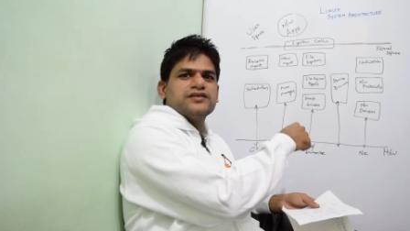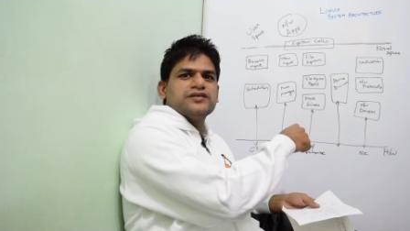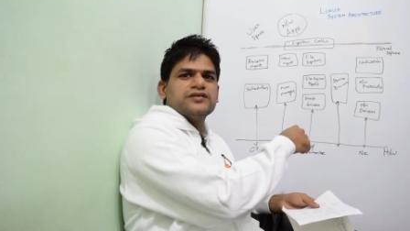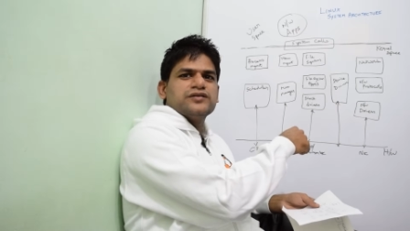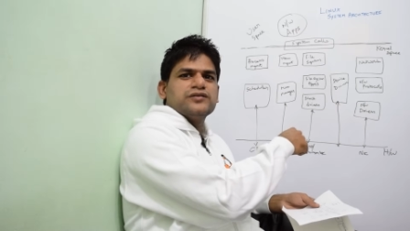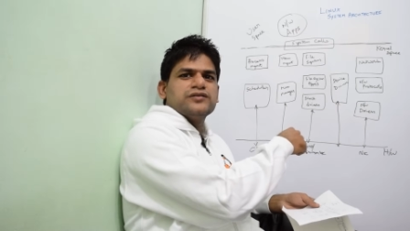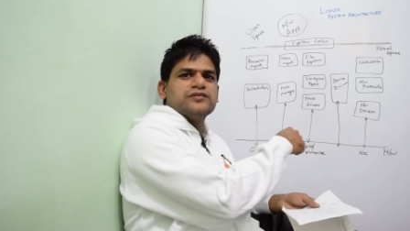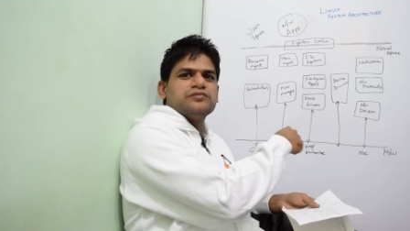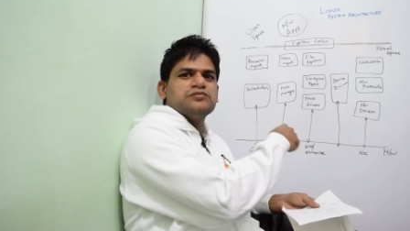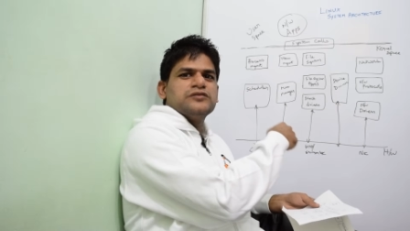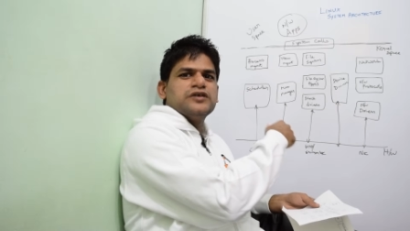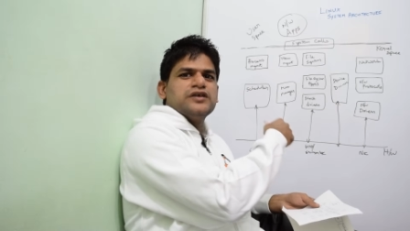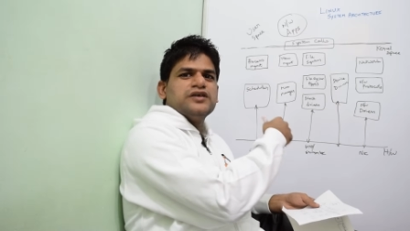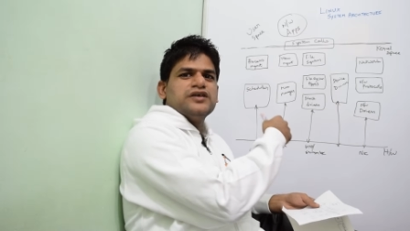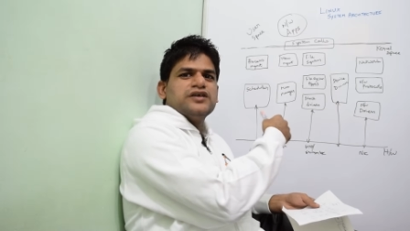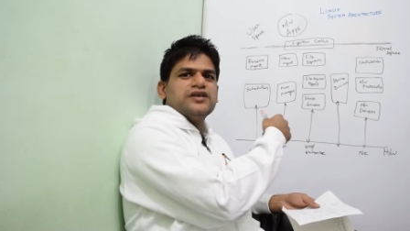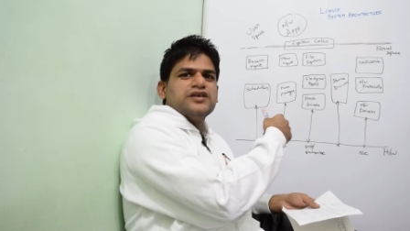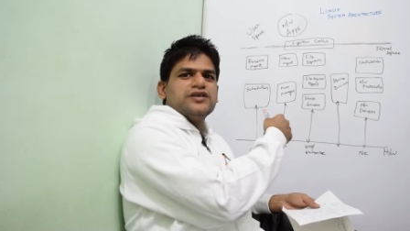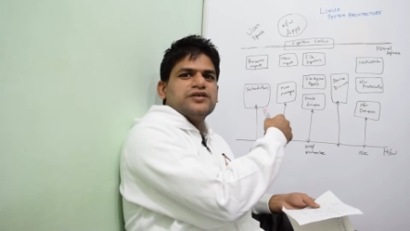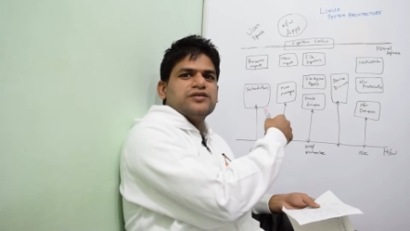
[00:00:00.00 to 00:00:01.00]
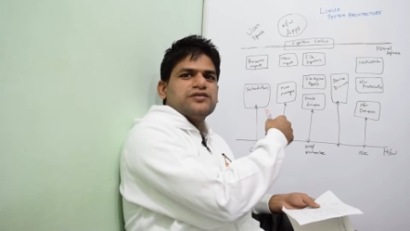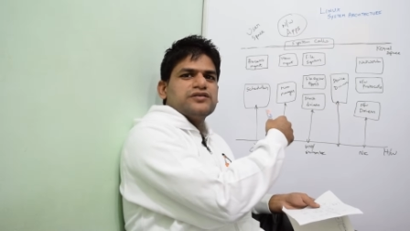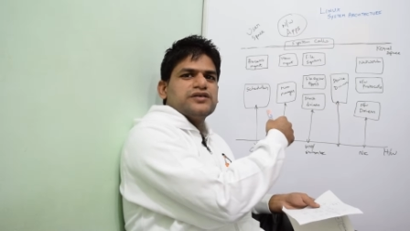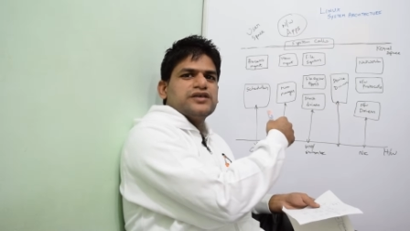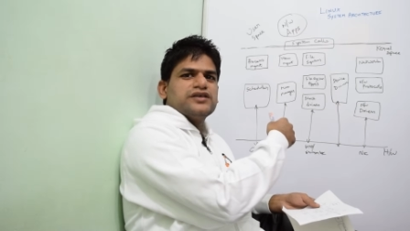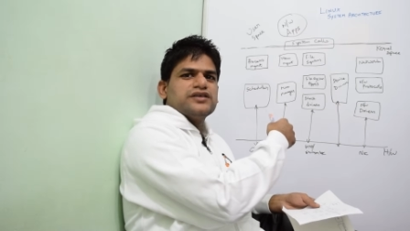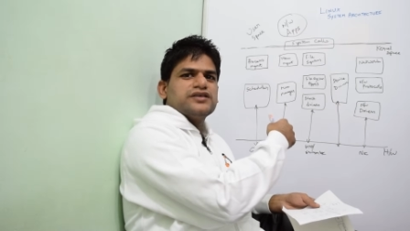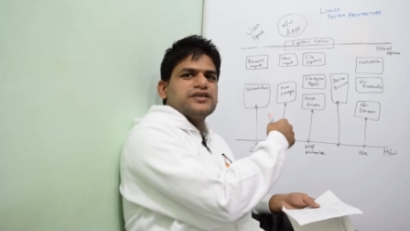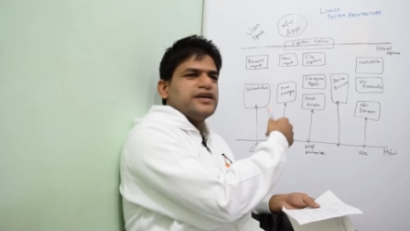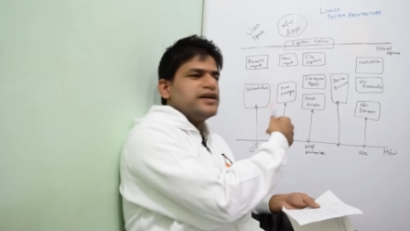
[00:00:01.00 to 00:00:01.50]
So
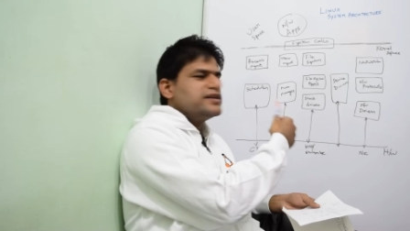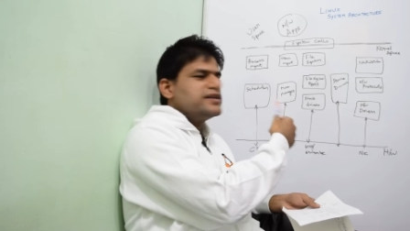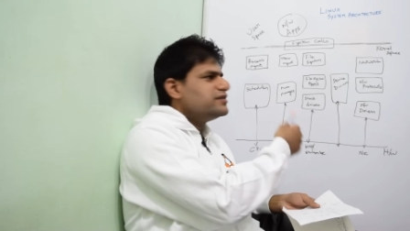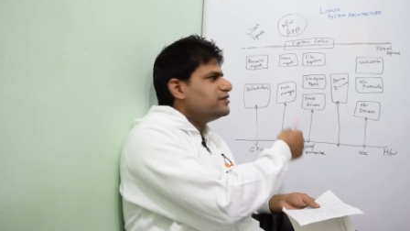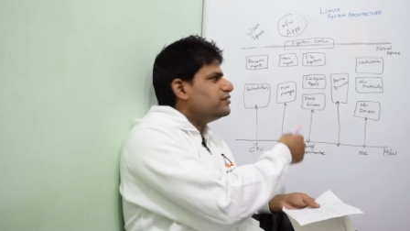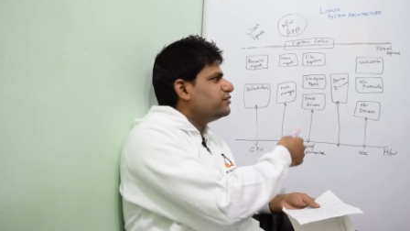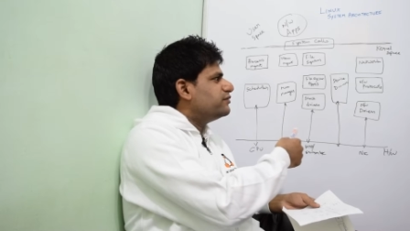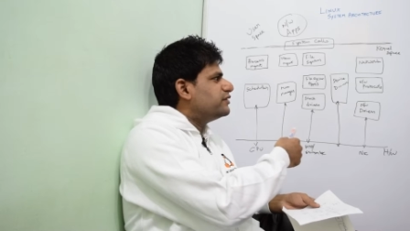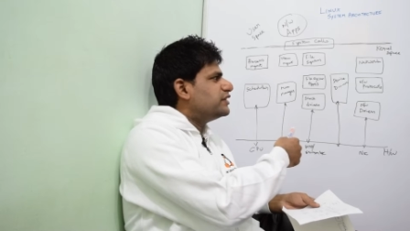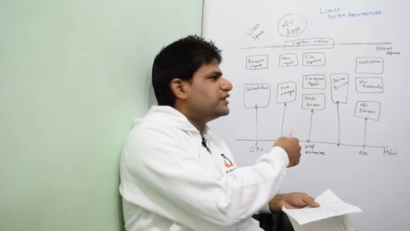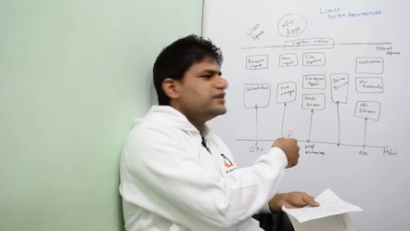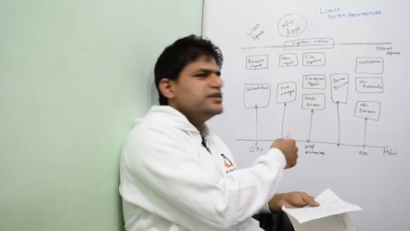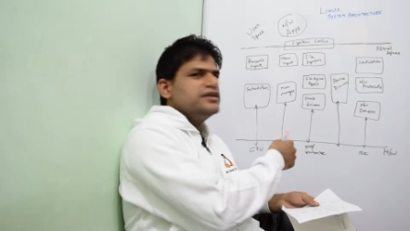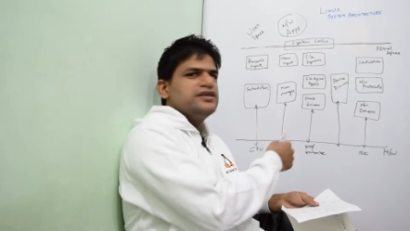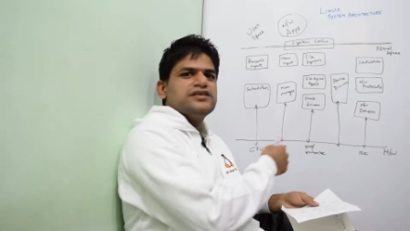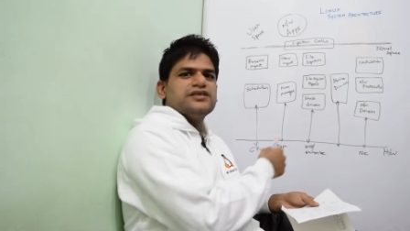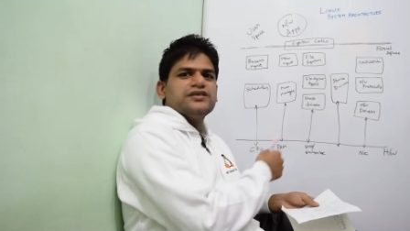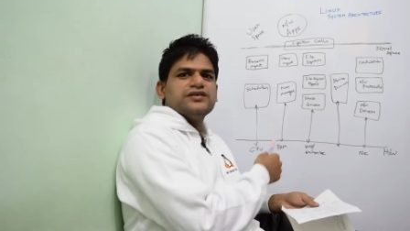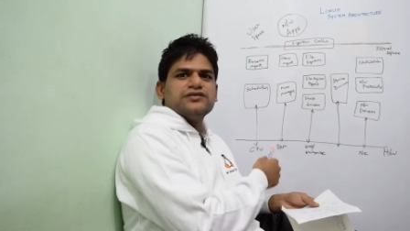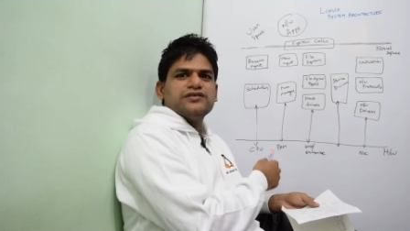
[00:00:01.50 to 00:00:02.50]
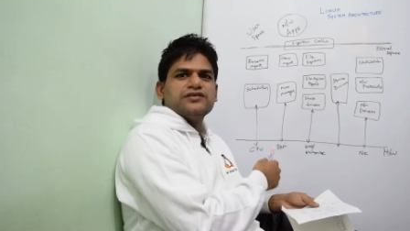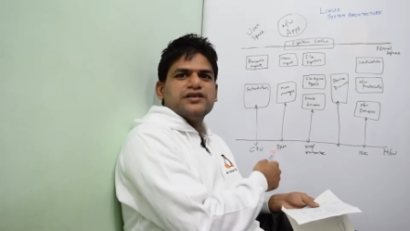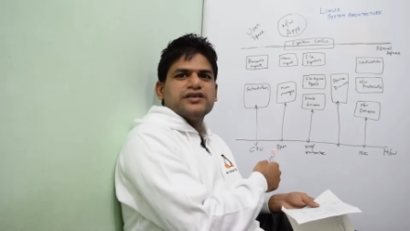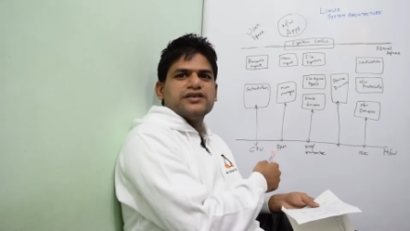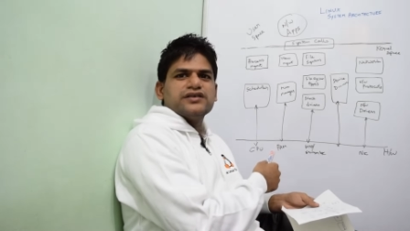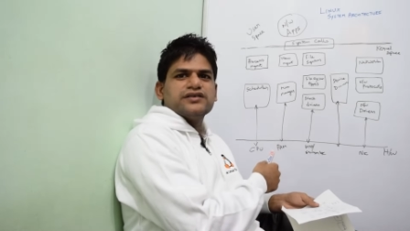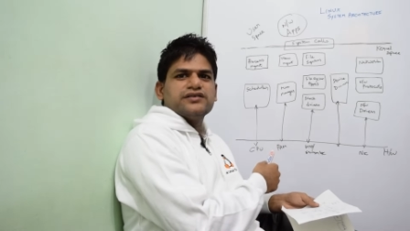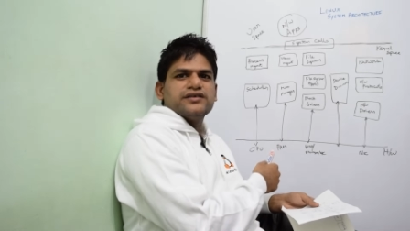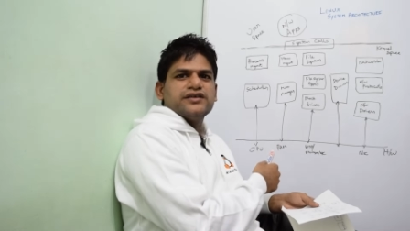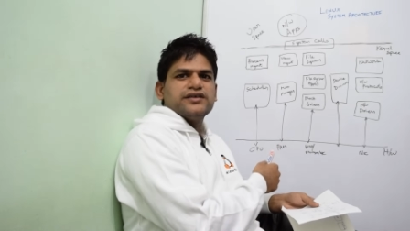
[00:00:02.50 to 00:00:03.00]
it is actually very easy to
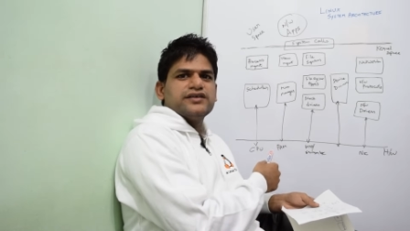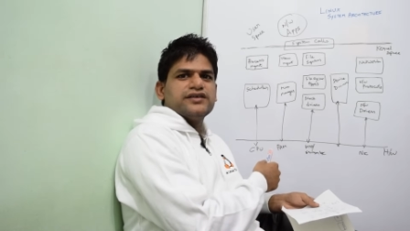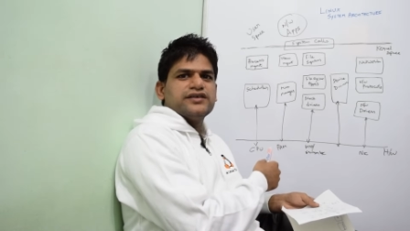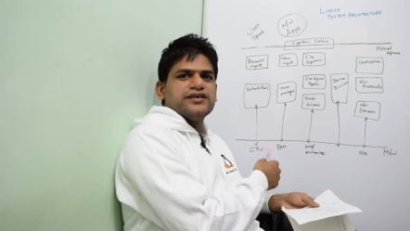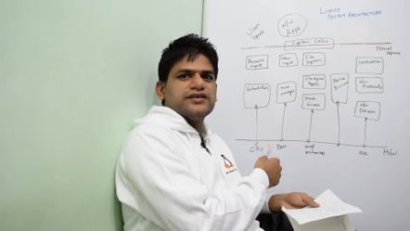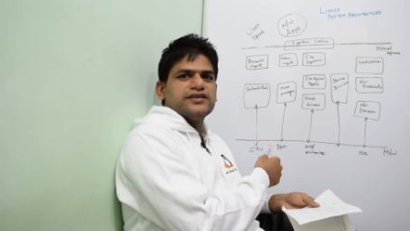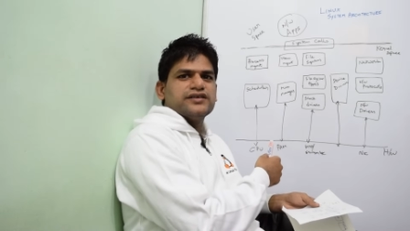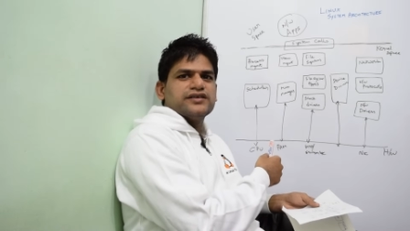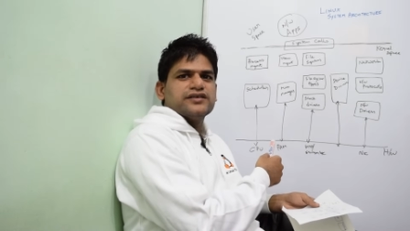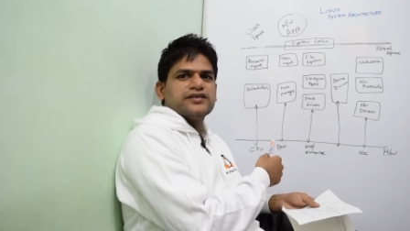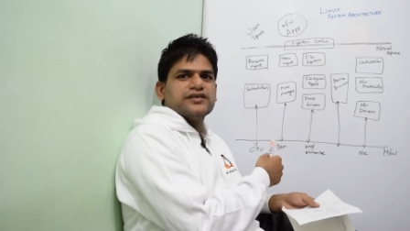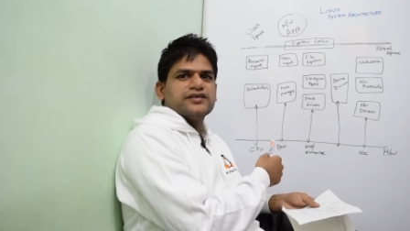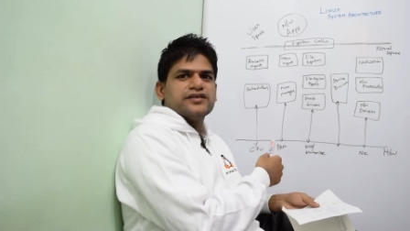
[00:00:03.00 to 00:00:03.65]
understand, and